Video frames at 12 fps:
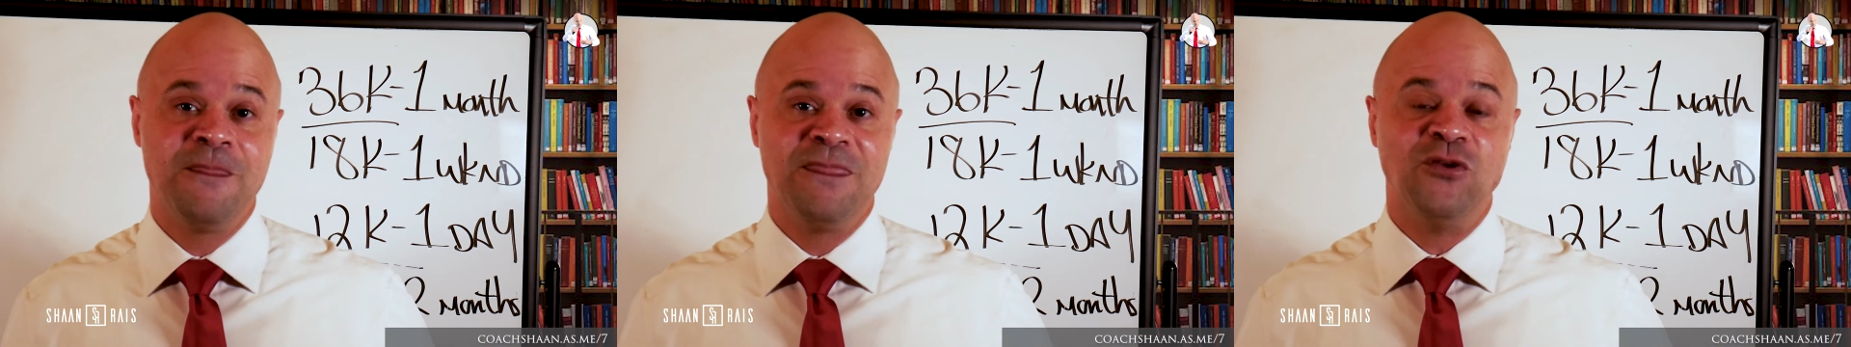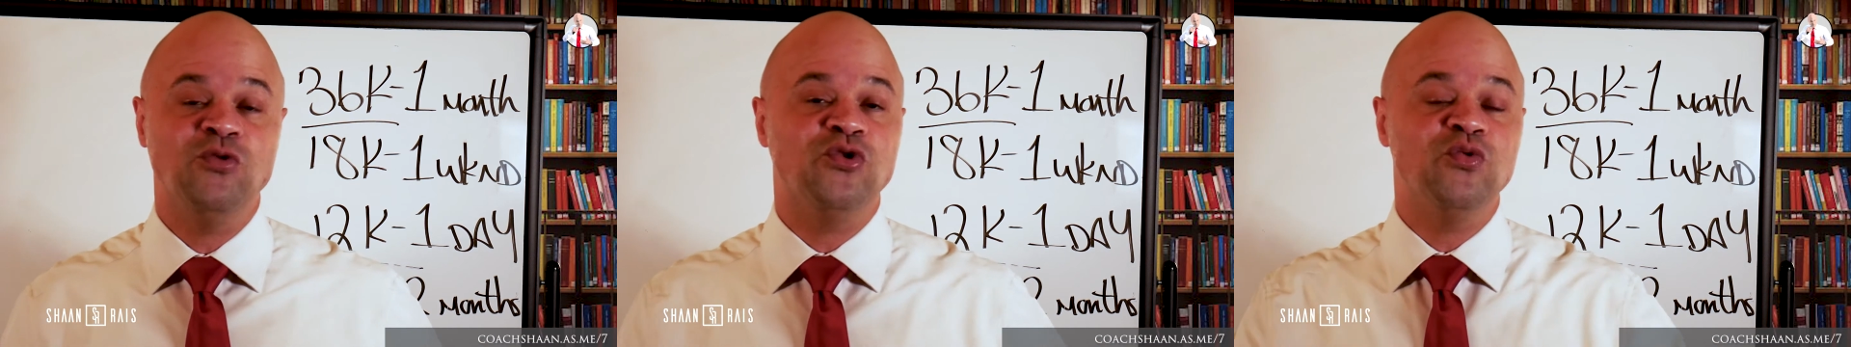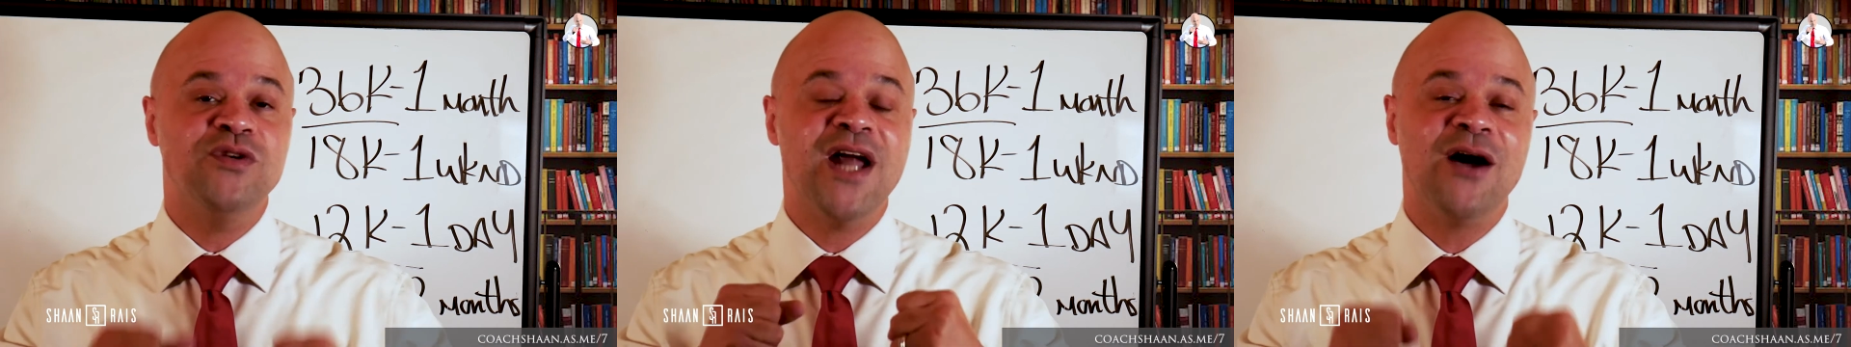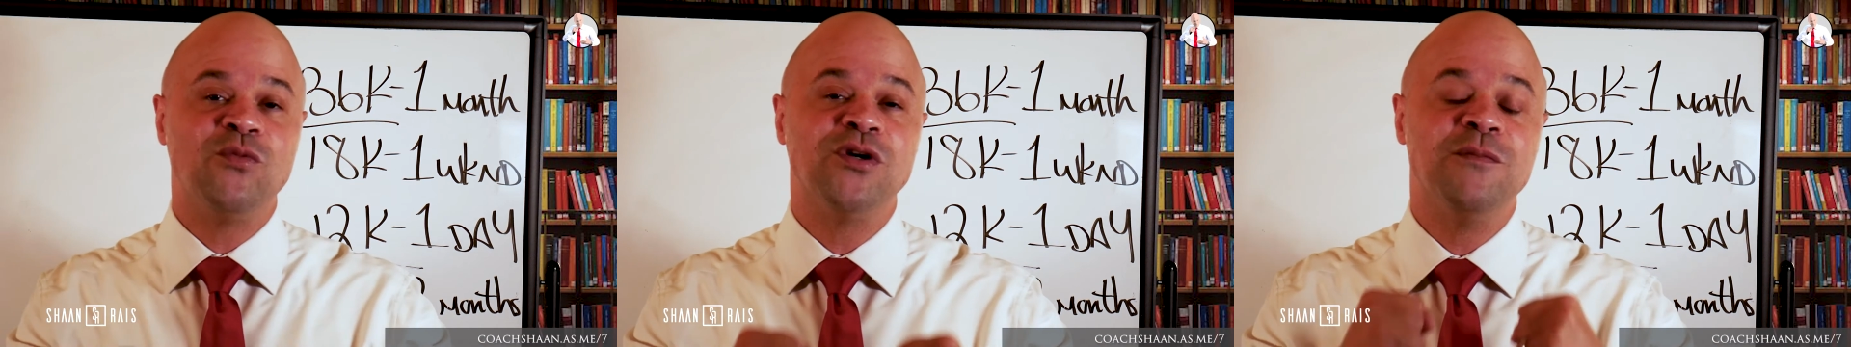You do
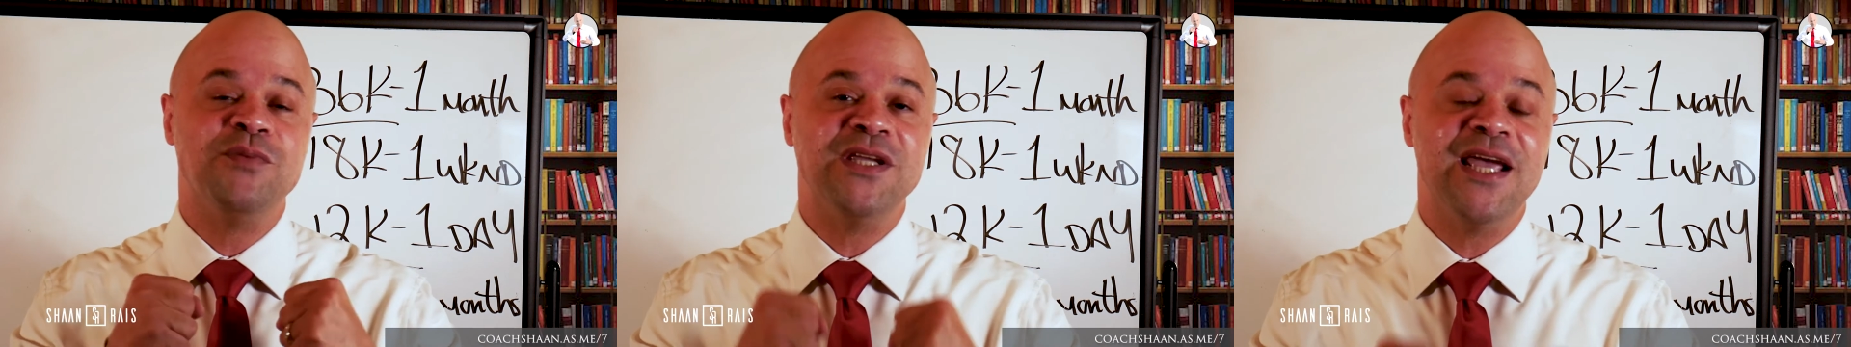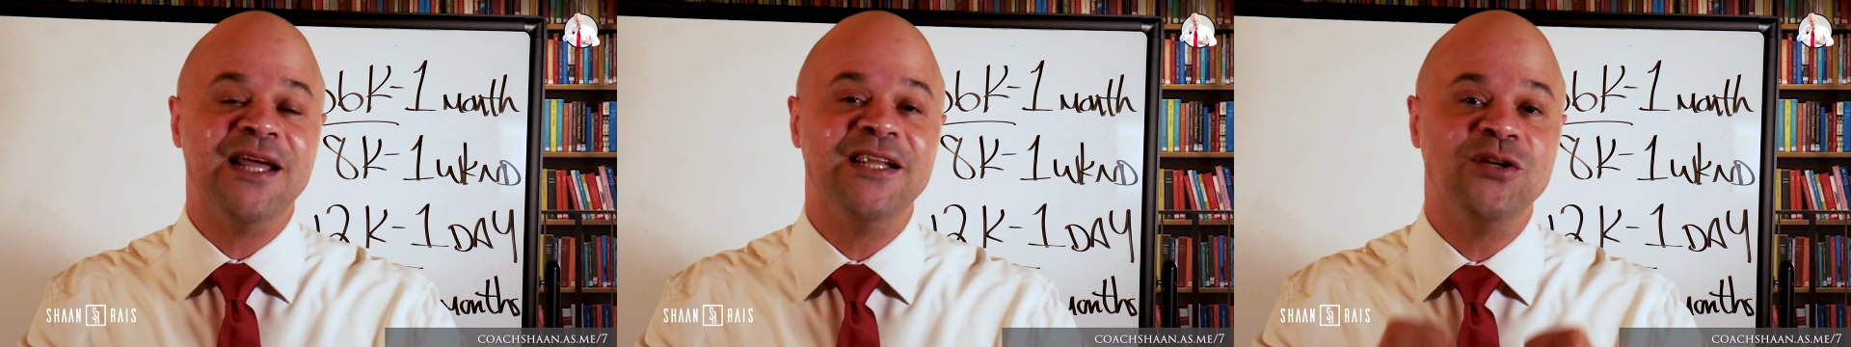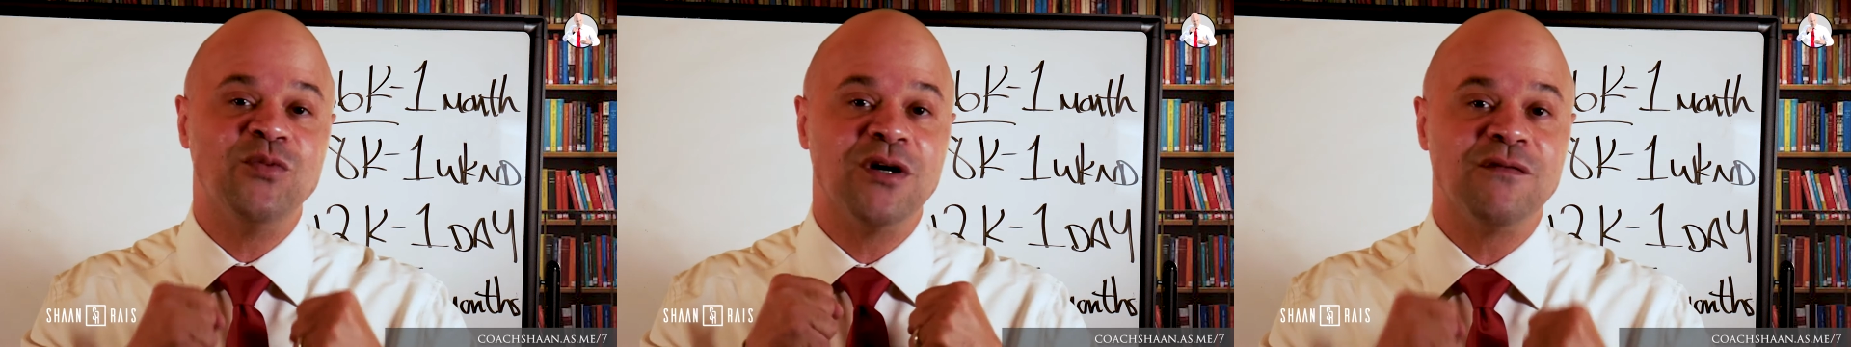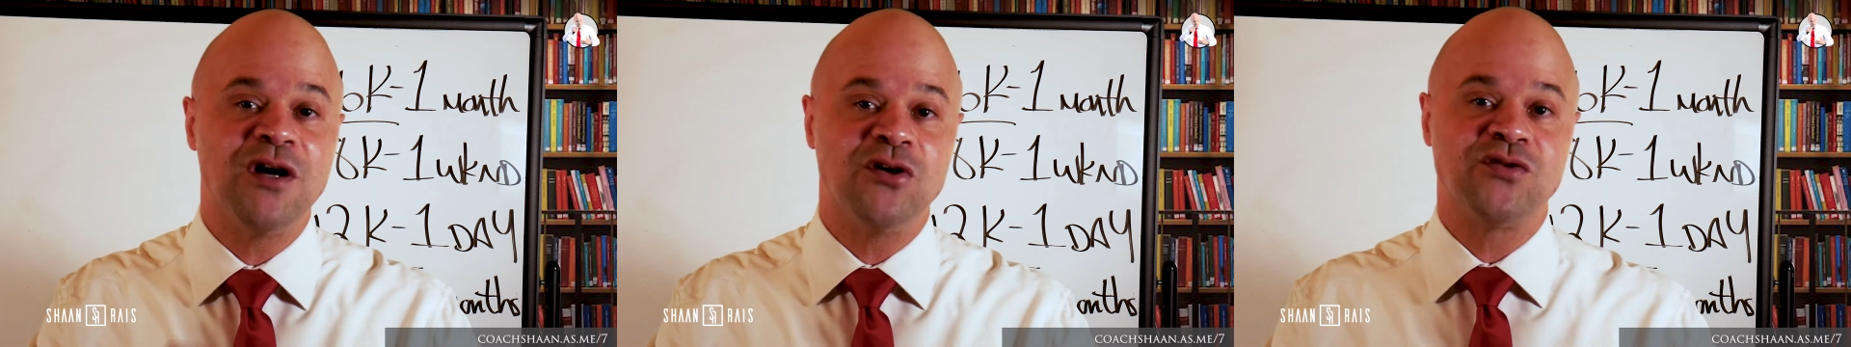not want to be
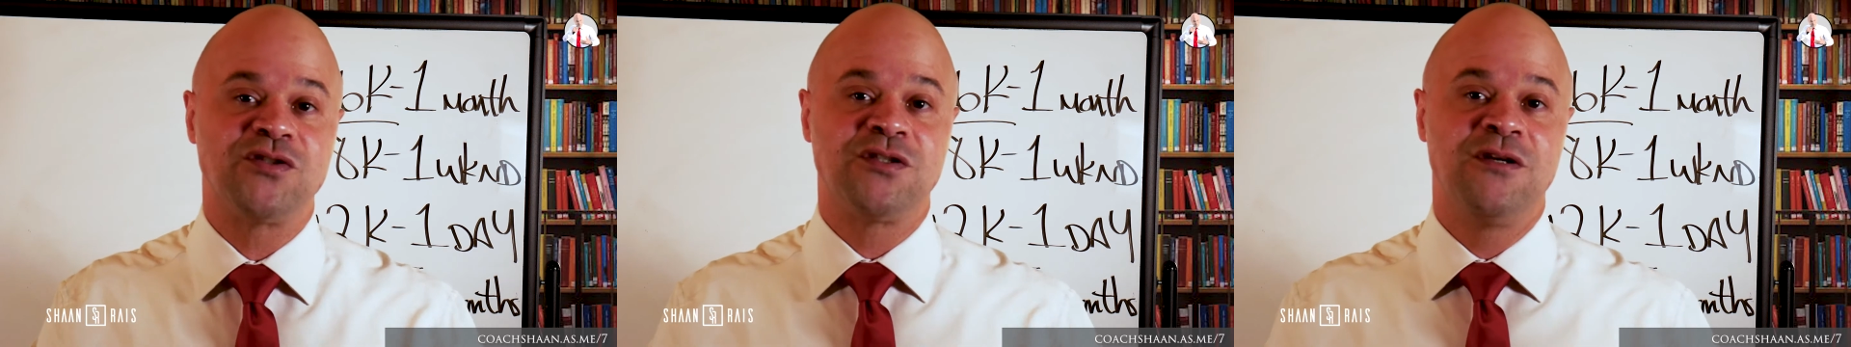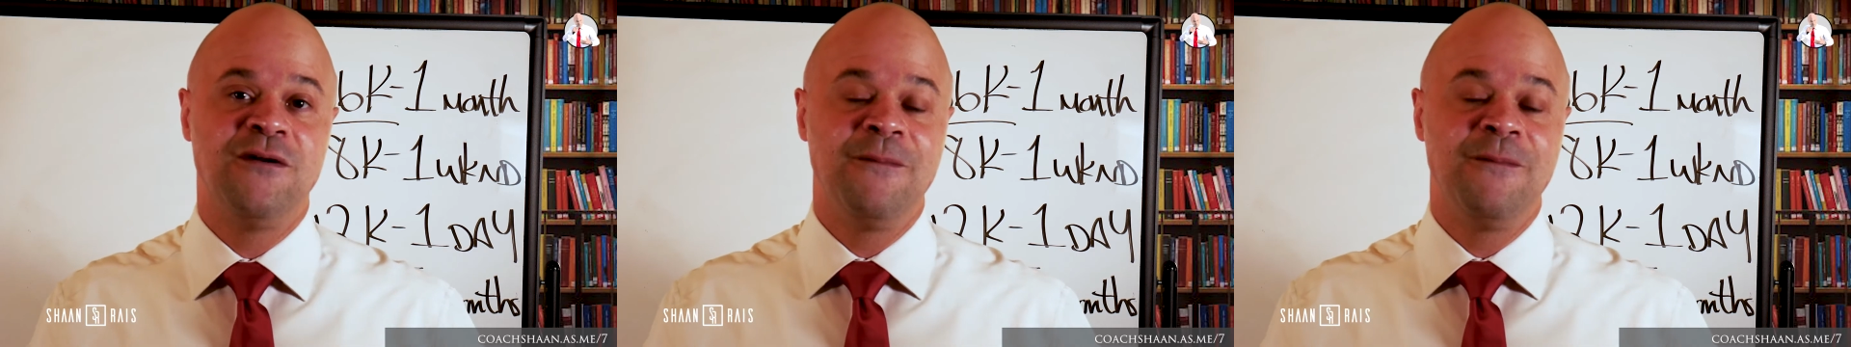anywhere else.